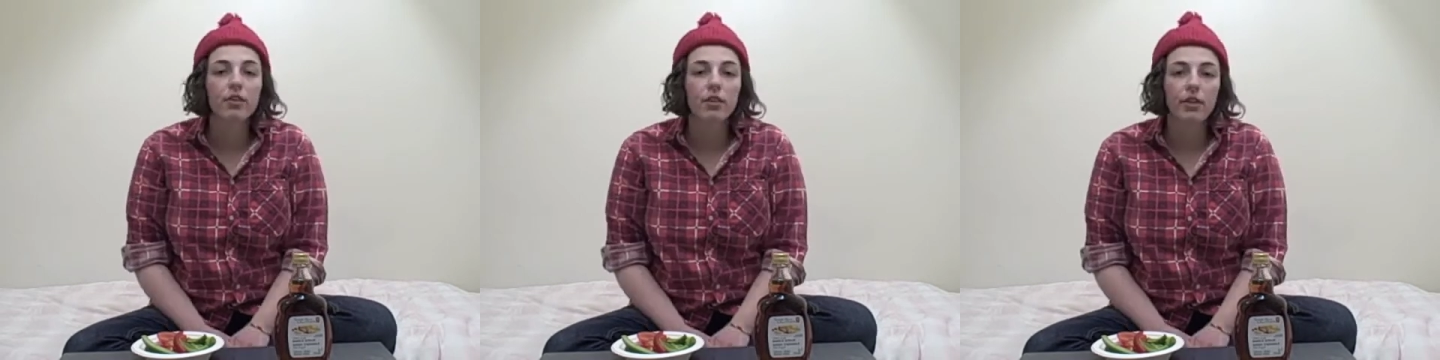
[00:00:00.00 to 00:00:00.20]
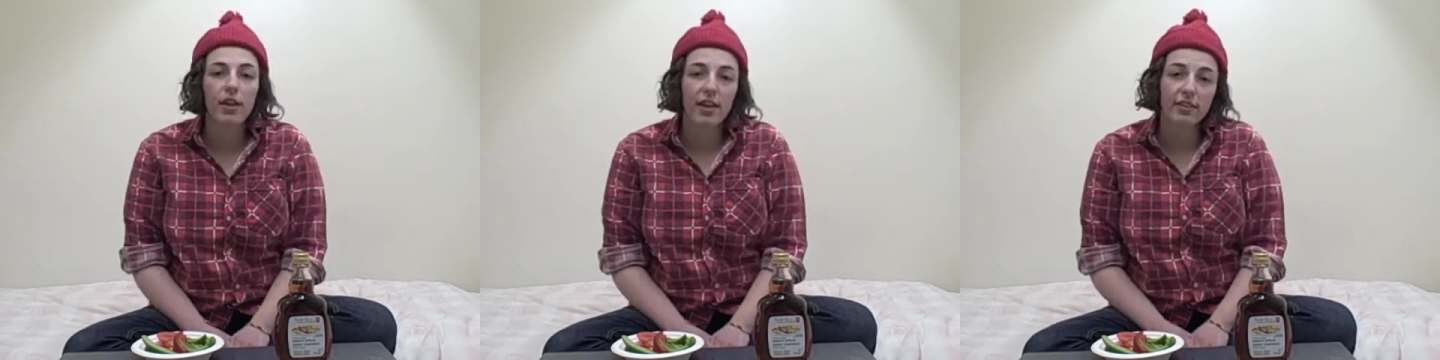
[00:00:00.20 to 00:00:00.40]

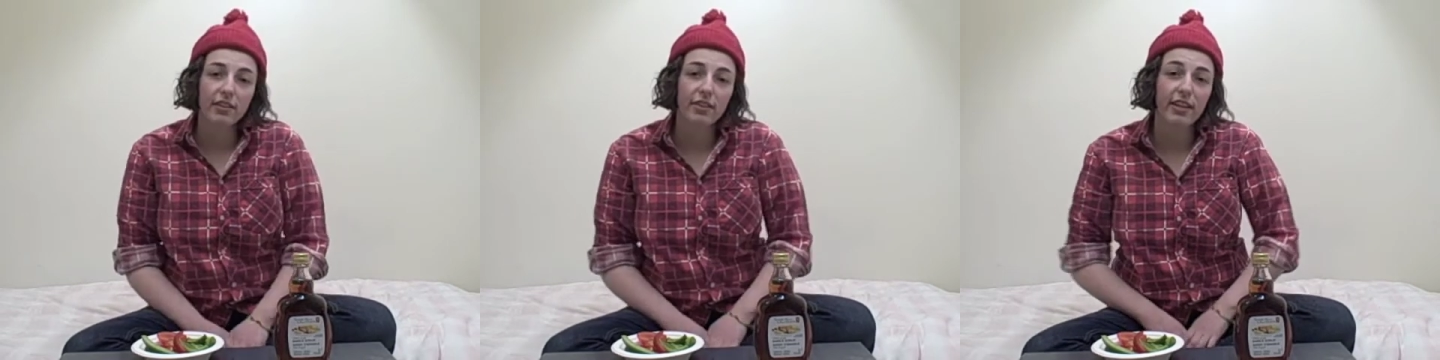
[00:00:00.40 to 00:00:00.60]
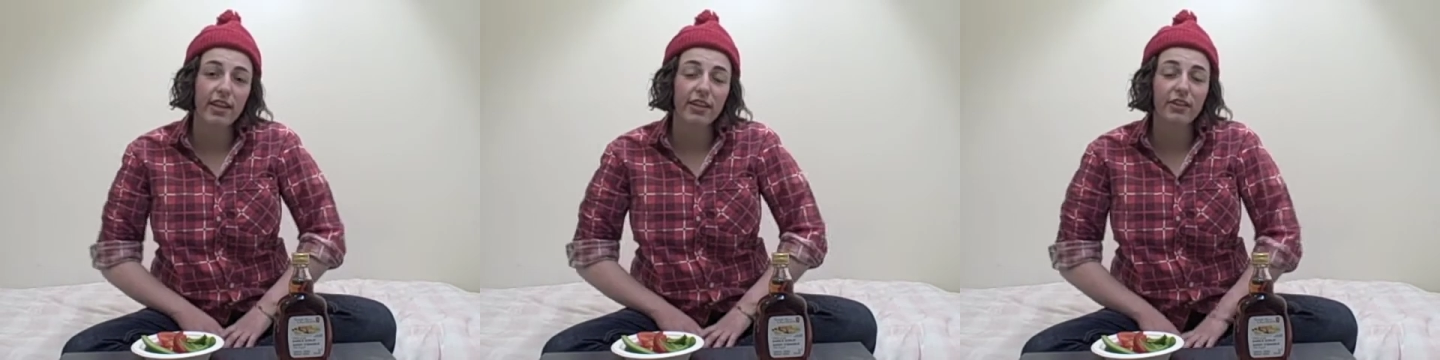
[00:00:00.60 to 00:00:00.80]
So
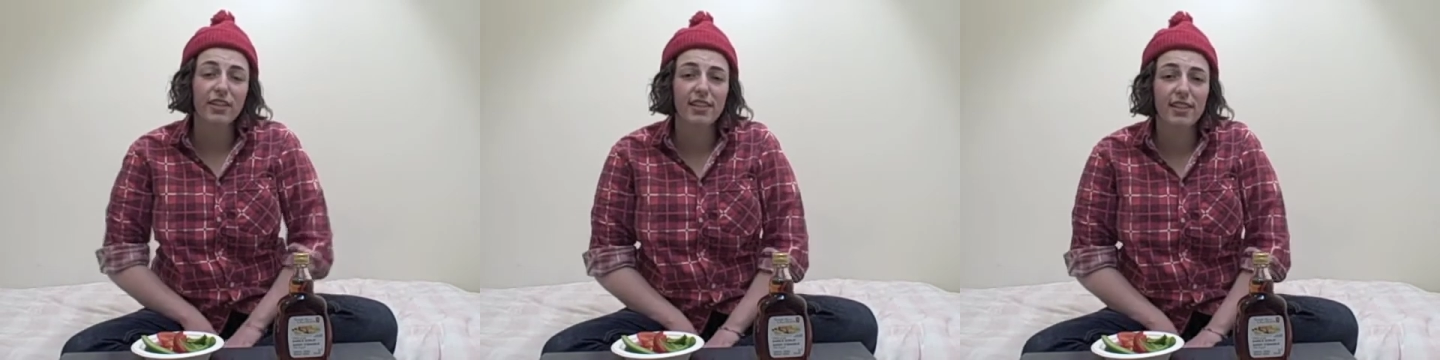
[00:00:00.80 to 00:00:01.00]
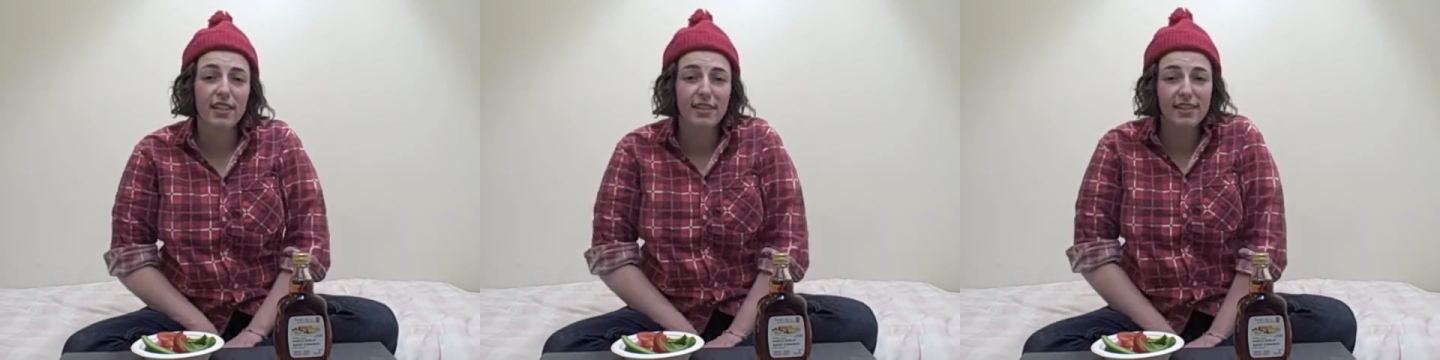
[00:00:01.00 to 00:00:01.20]
yesterday
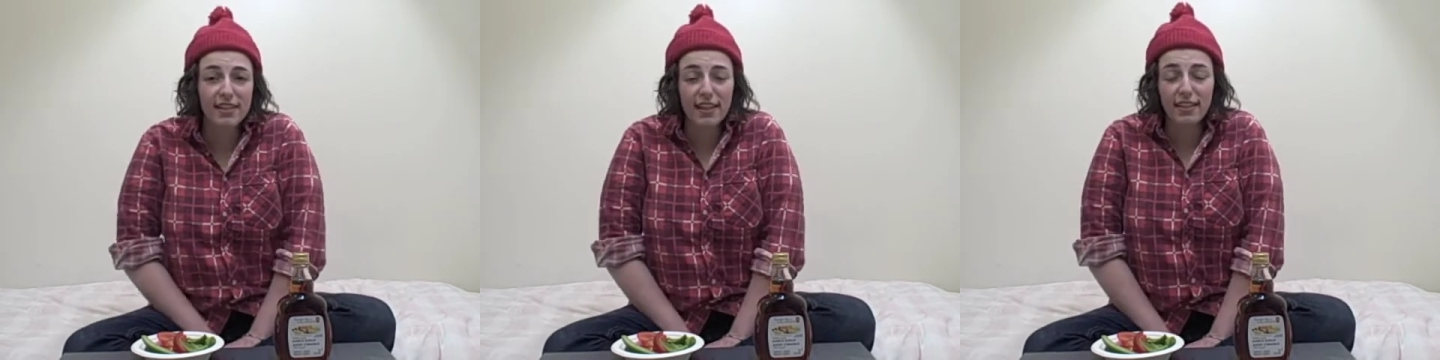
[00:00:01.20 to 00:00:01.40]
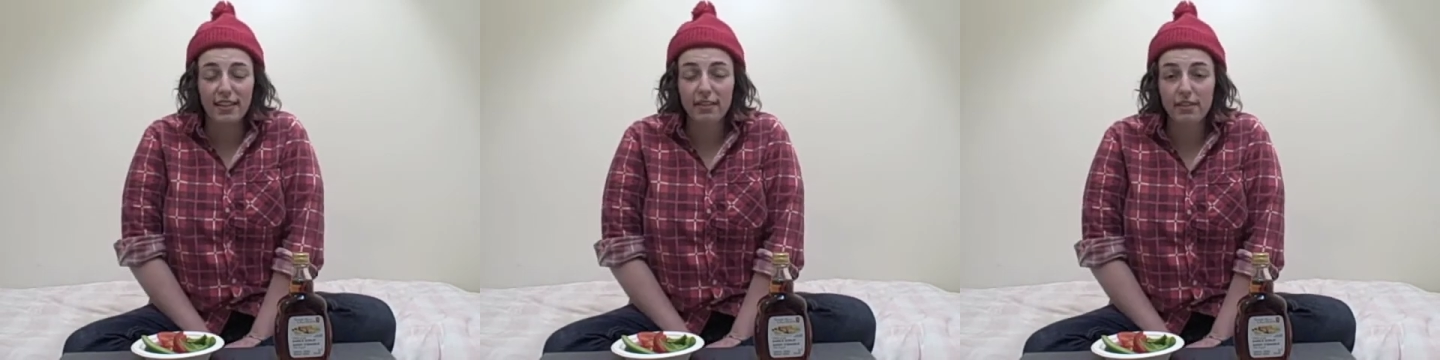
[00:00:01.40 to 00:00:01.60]
Christine
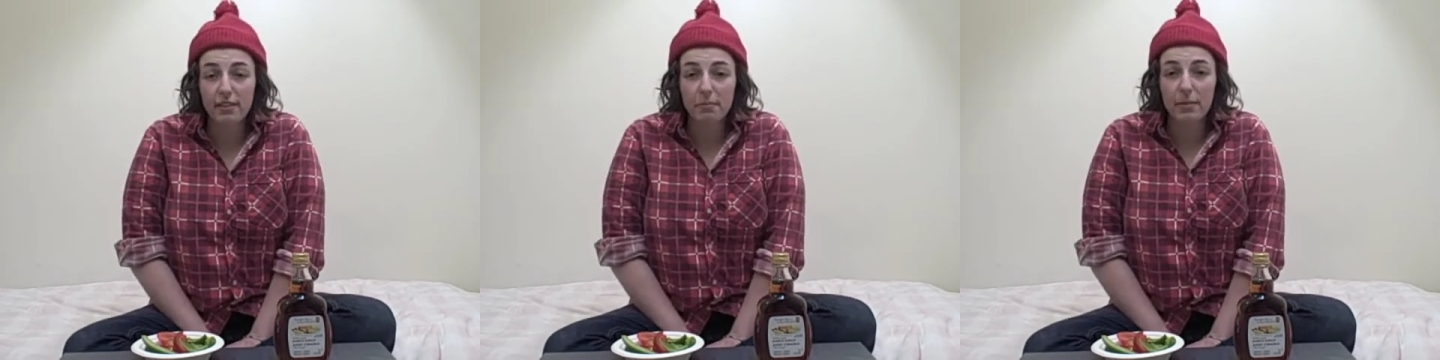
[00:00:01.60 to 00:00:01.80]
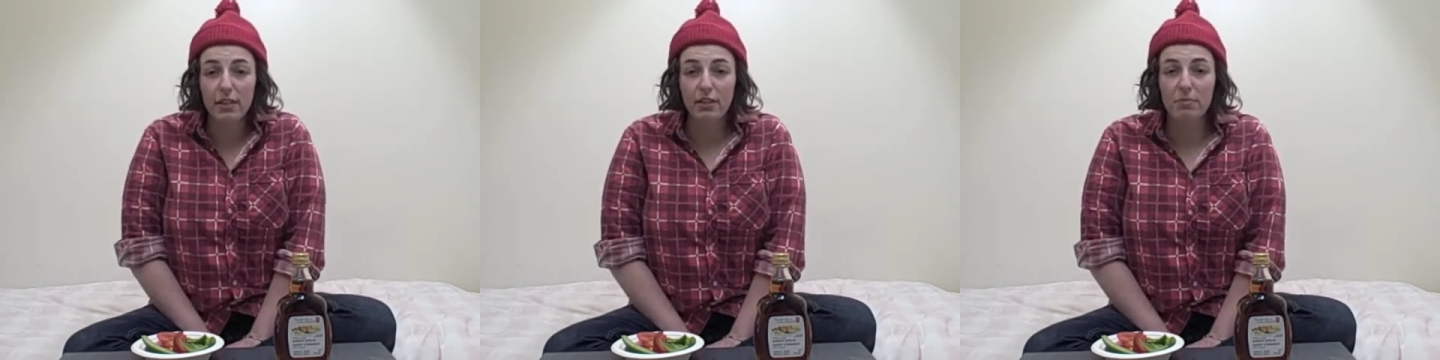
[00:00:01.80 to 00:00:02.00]

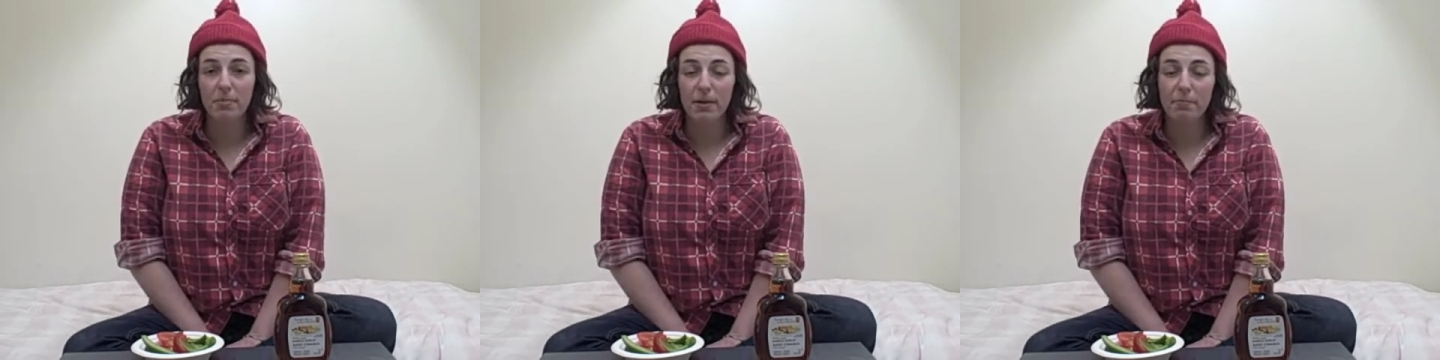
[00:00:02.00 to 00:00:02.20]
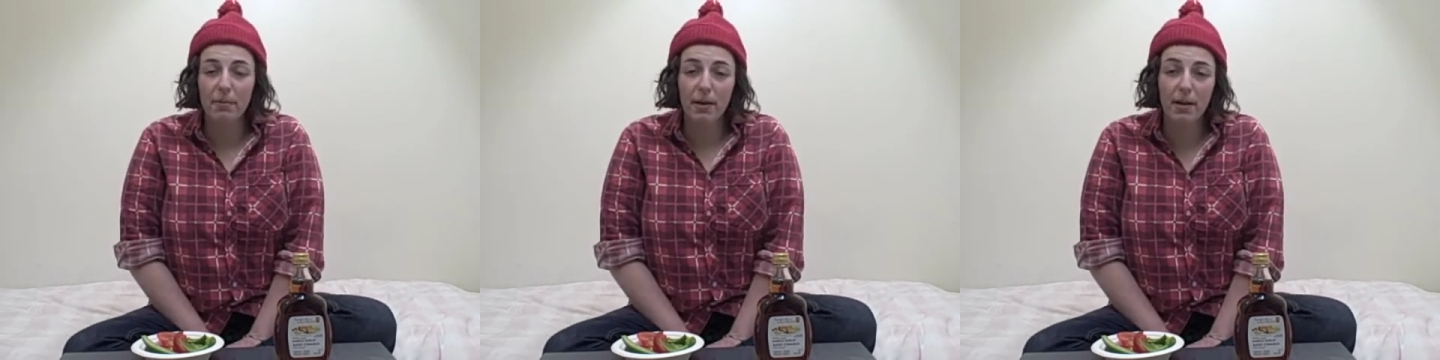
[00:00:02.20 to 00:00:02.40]
sentenced me to my
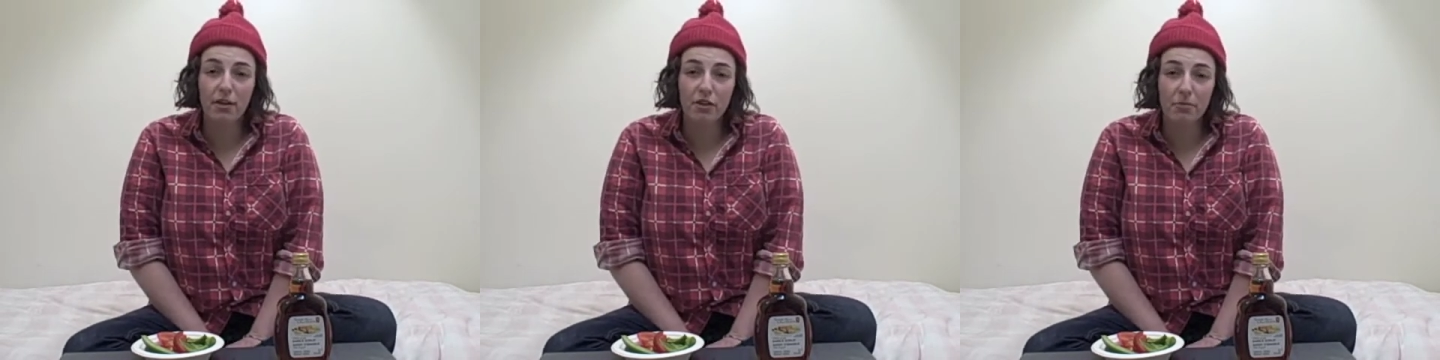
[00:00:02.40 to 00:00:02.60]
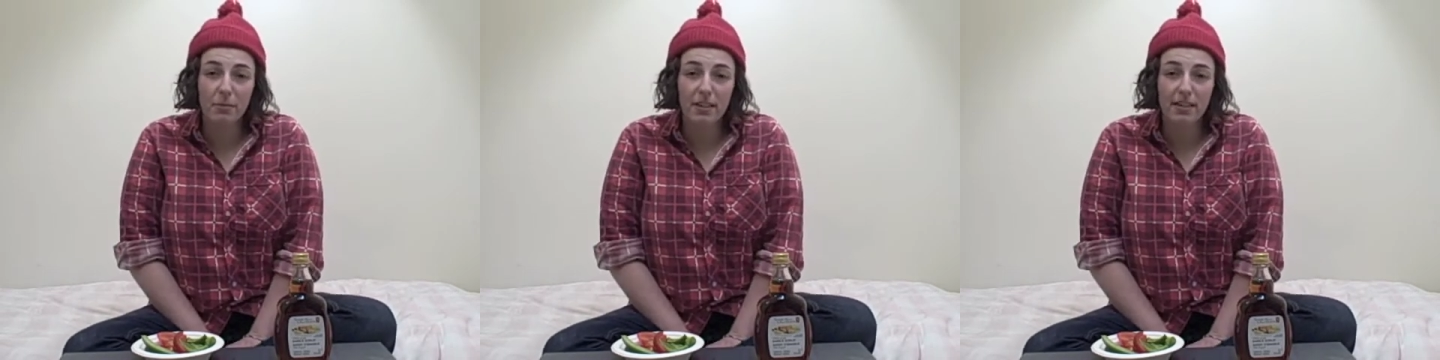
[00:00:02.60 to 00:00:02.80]

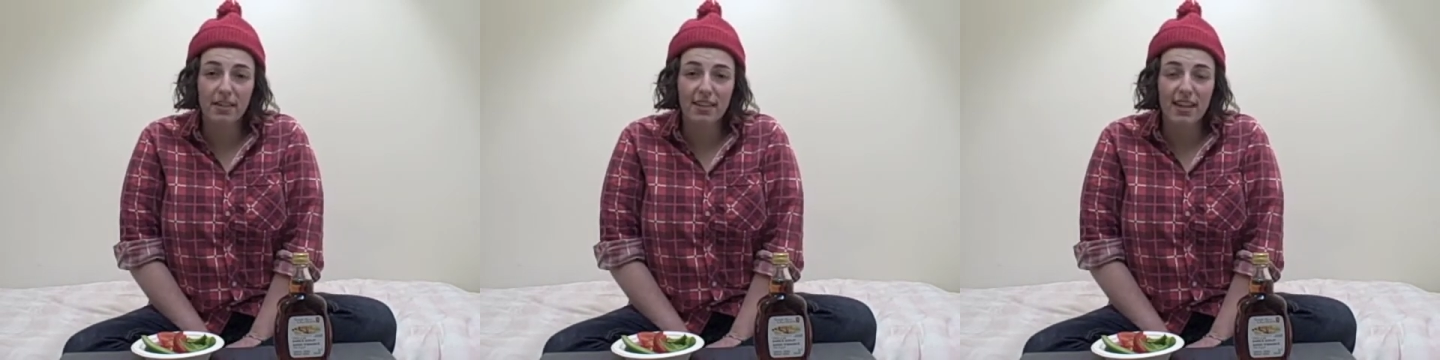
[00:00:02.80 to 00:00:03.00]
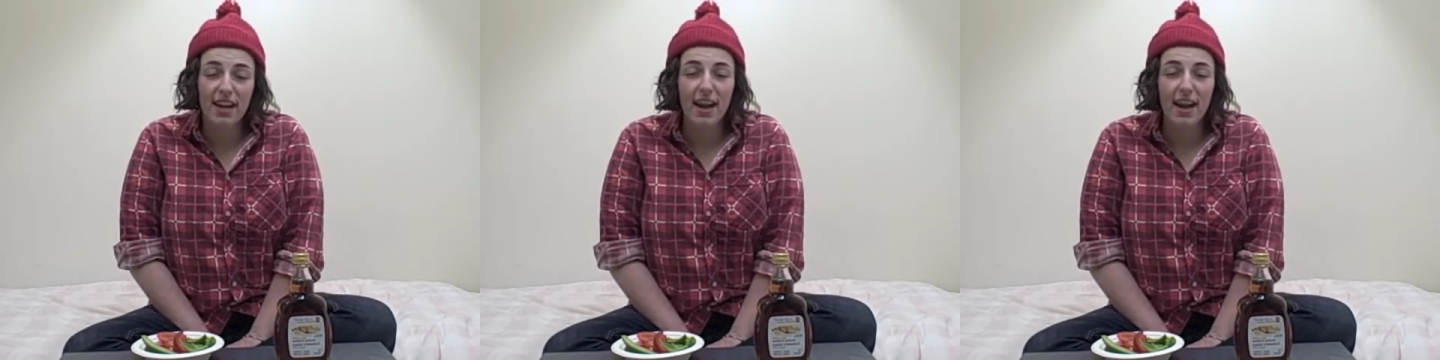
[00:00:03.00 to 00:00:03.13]
punishment.